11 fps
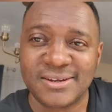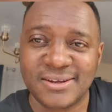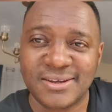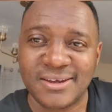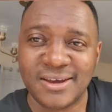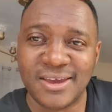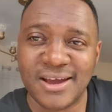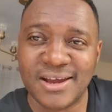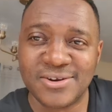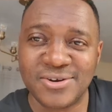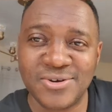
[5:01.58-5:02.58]
You can't do
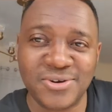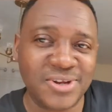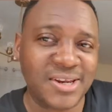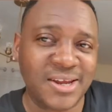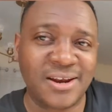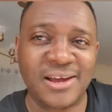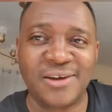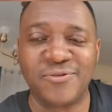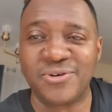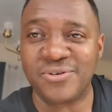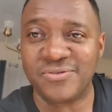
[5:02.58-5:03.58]
nothing in your life
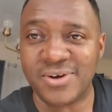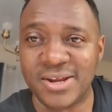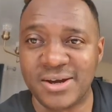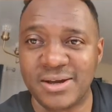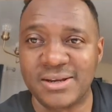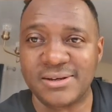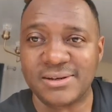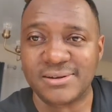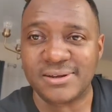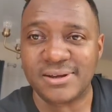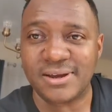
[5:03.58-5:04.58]
without Father God.
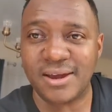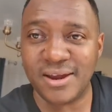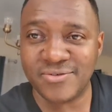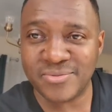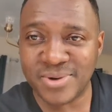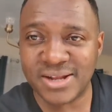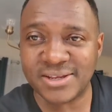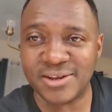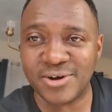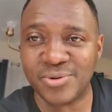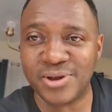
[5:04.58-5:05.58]
Every morning you
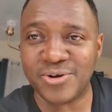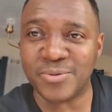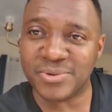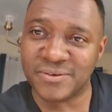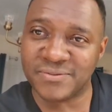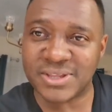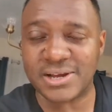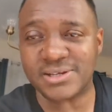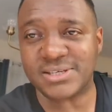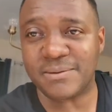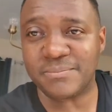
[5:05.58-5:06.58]
wake up, give thanks
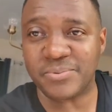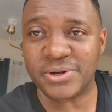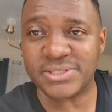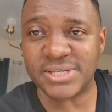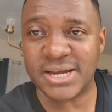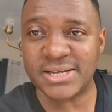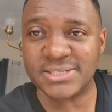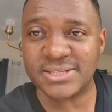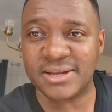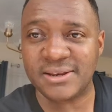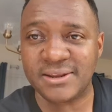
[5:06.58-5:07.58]
and praise. You
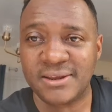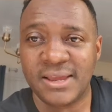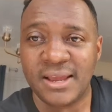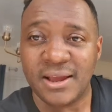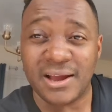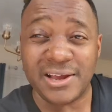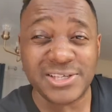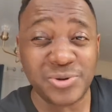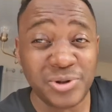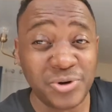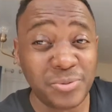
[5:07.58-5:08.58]
understand? And you say when
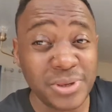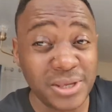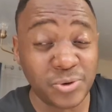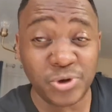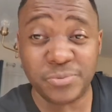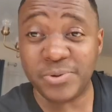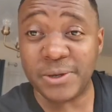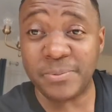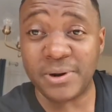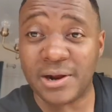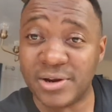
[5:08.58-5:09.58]
you know meet good people
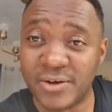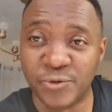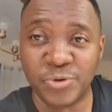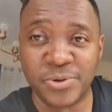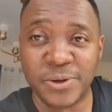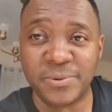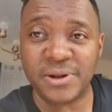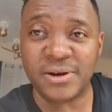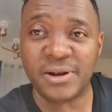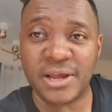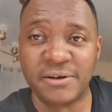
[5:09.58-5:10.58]
or not good people in your
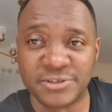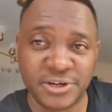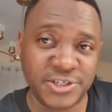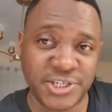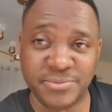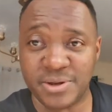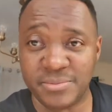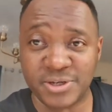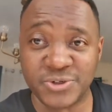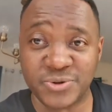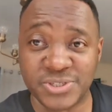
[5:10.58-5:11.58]
life, cherish them and make
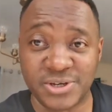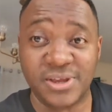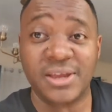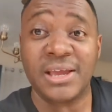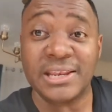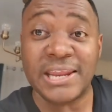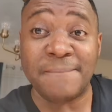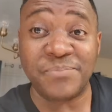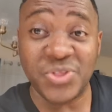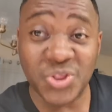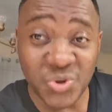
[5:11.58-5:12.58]
sure sir,
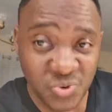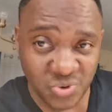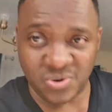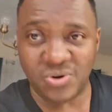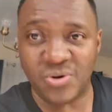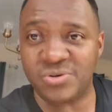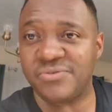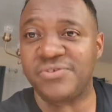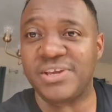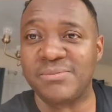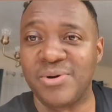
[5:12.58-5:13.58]
them know how to feel
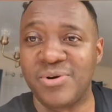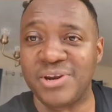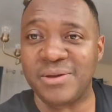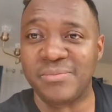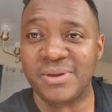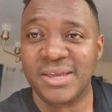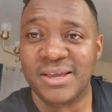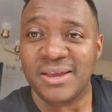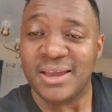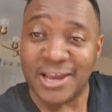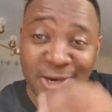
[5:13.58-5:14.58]
about them.
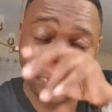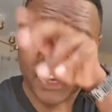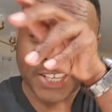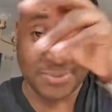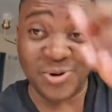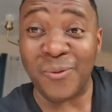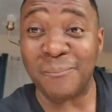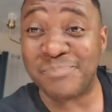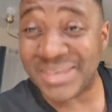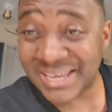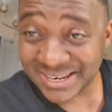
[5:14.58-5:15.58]
Anyways, I go
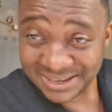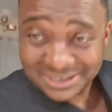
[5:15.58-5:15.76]
bed,